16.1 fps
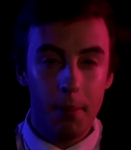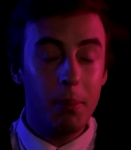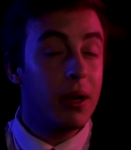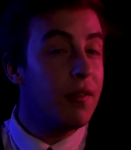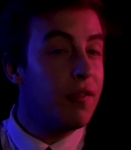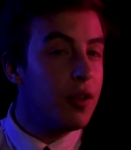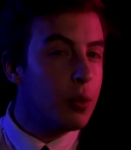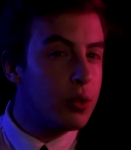
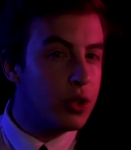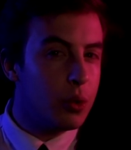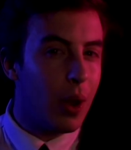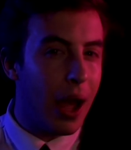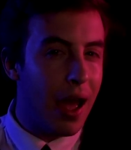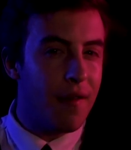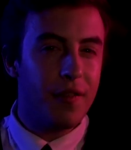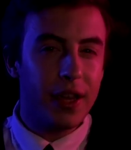But if you do
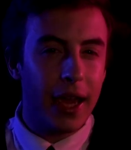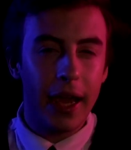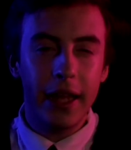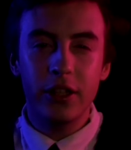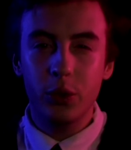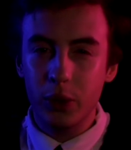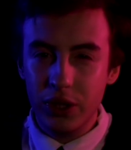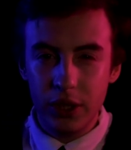ever get
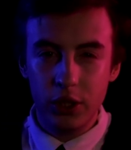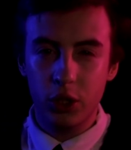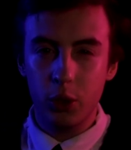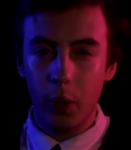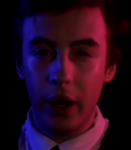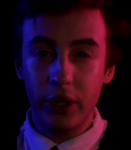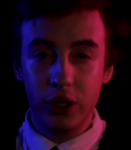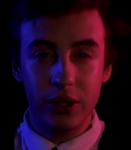into a
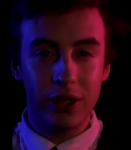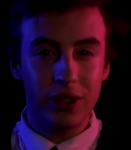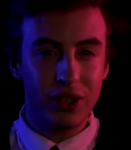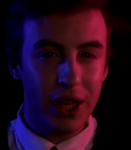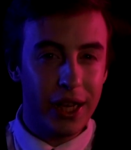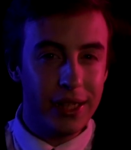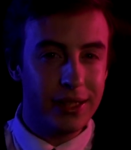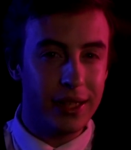situation that's
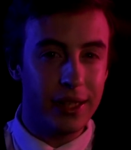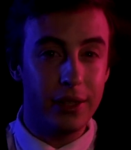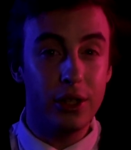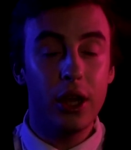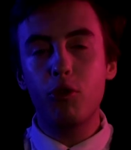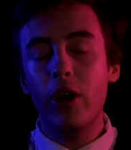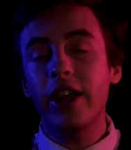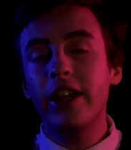heated,
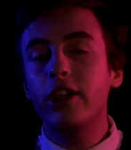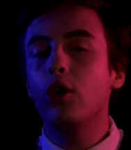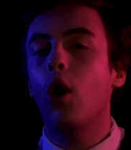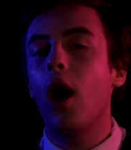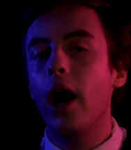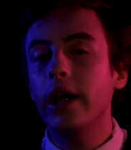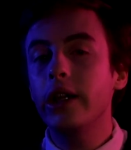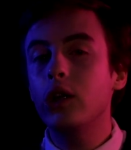break
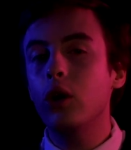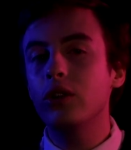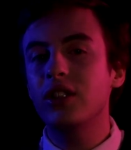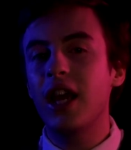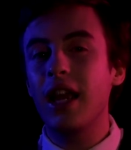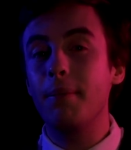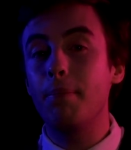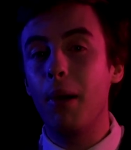your eye
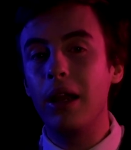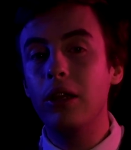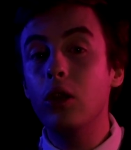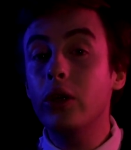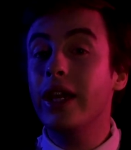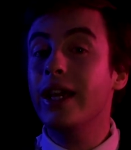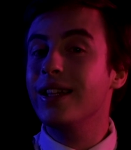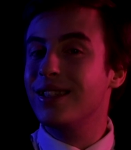contact by
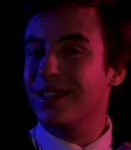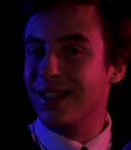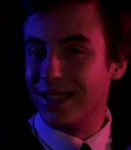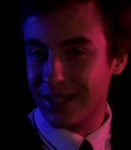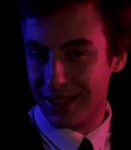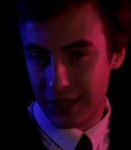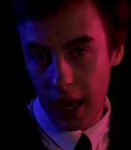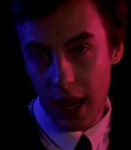looking to the
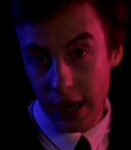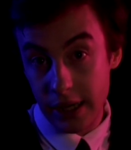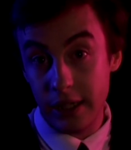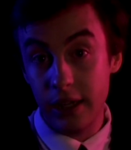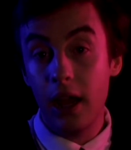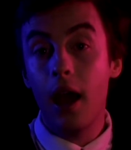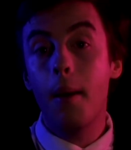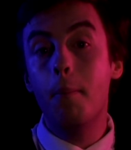
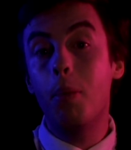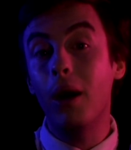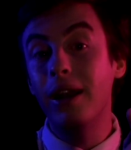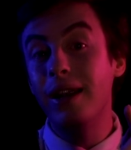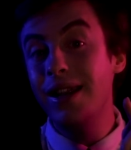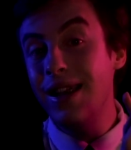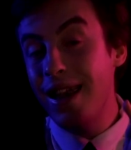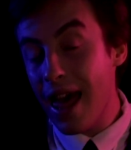side,
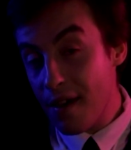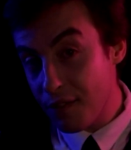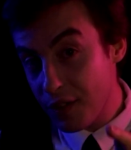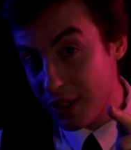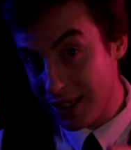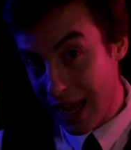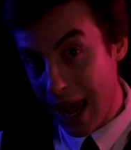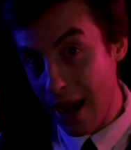but
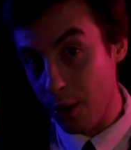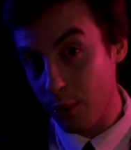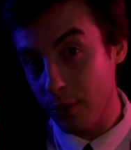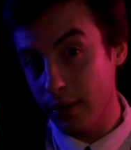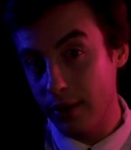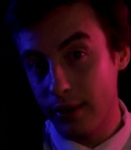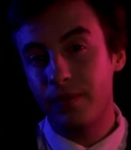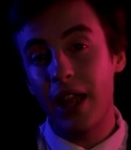never
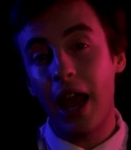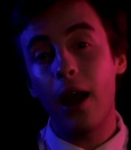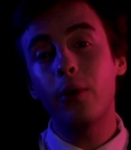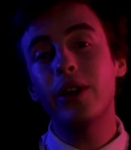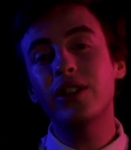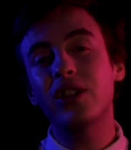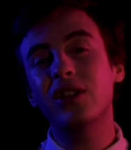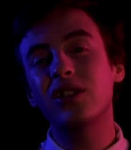down.
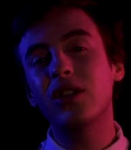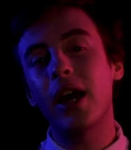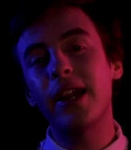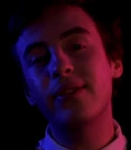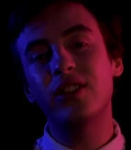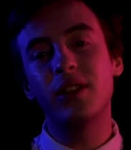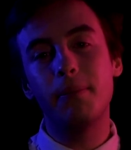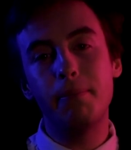Down is a sign
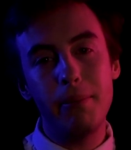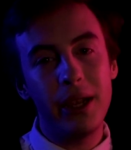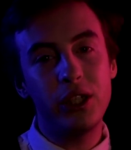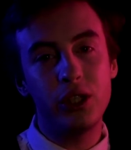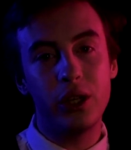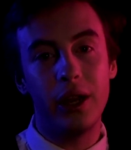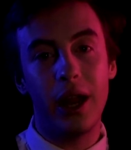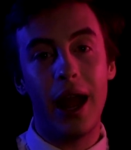of
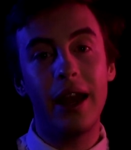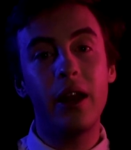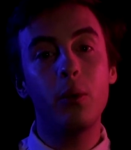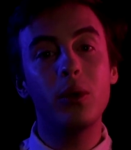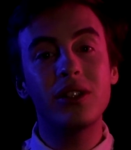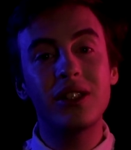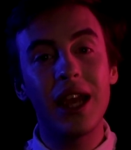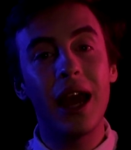submission, and it
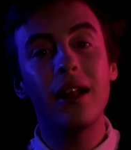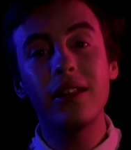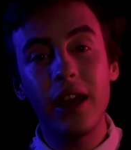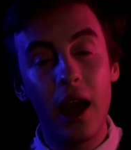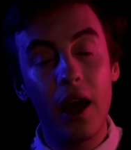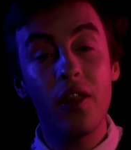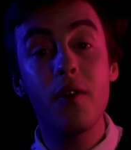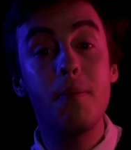will tell the
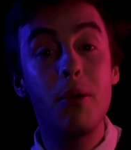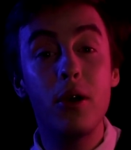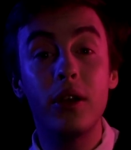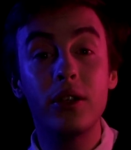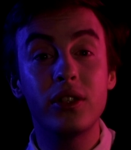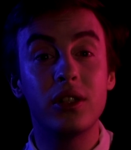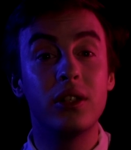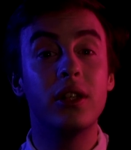other
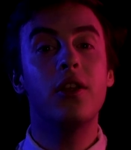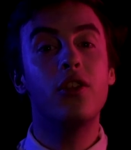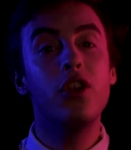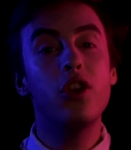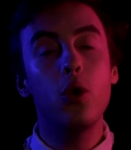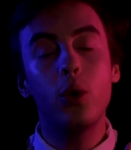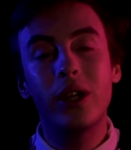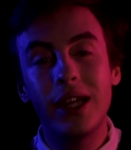person that
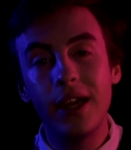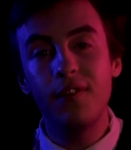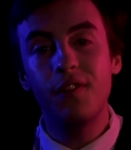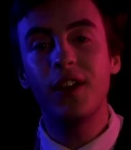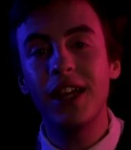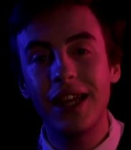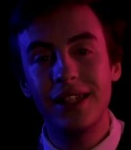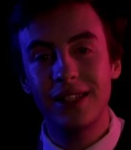you're
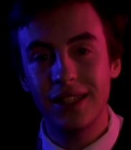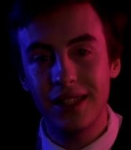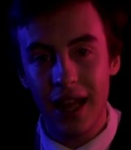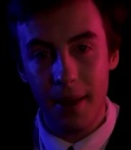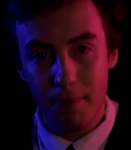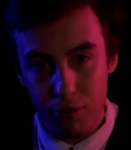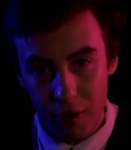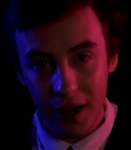giving into
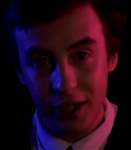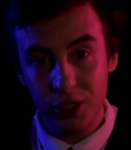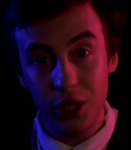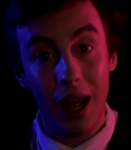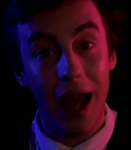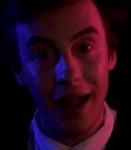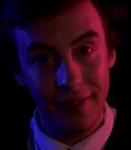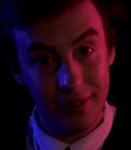their
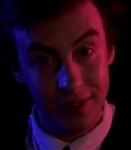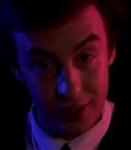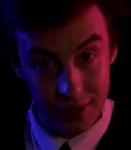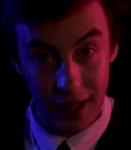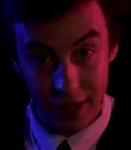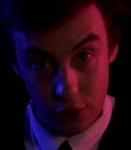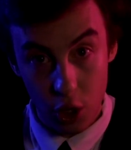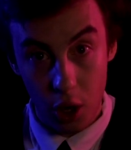pressure and to
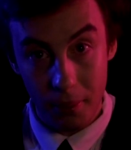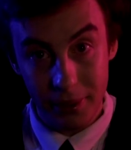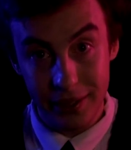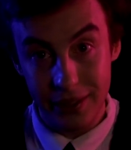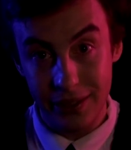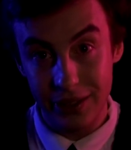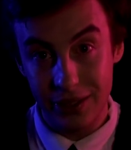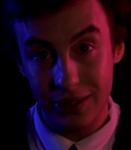their
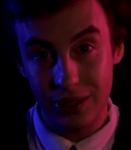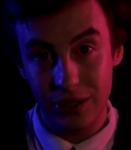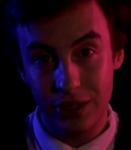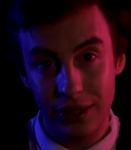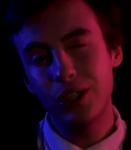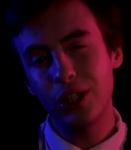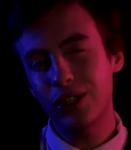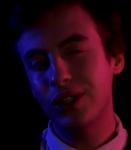
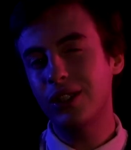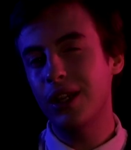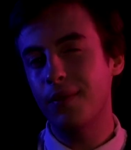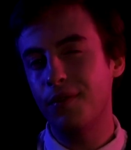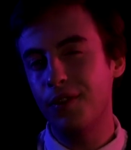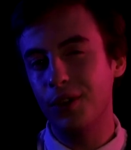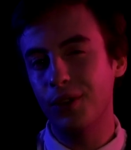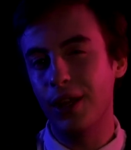dominance. Just a
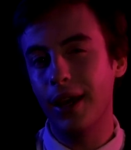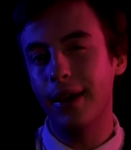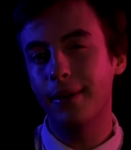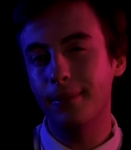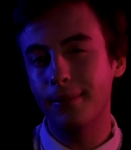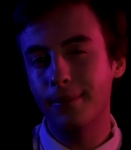tip for you there.